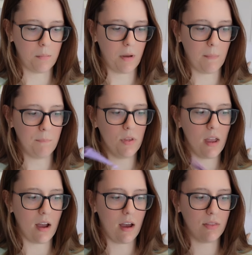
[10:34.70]
But
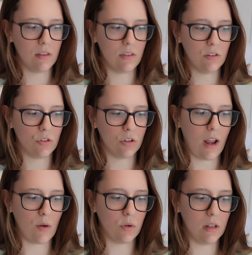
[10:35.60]
yeah, I think these turned
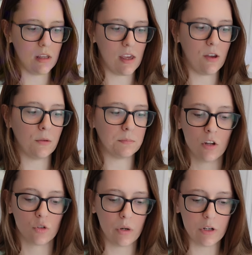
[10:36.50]
out really cute.
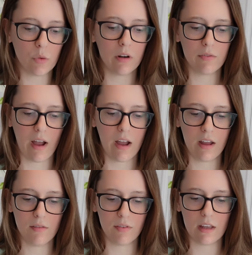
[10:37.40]

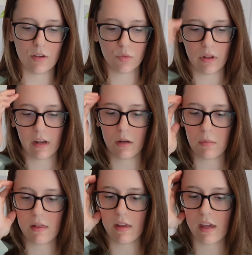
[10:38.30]
2025 is really gonna
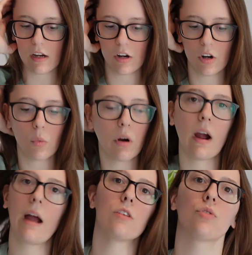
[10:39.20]
be the year where
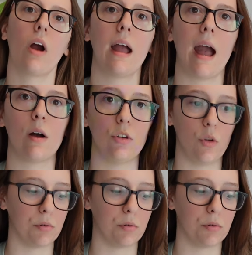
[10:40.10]
I try out new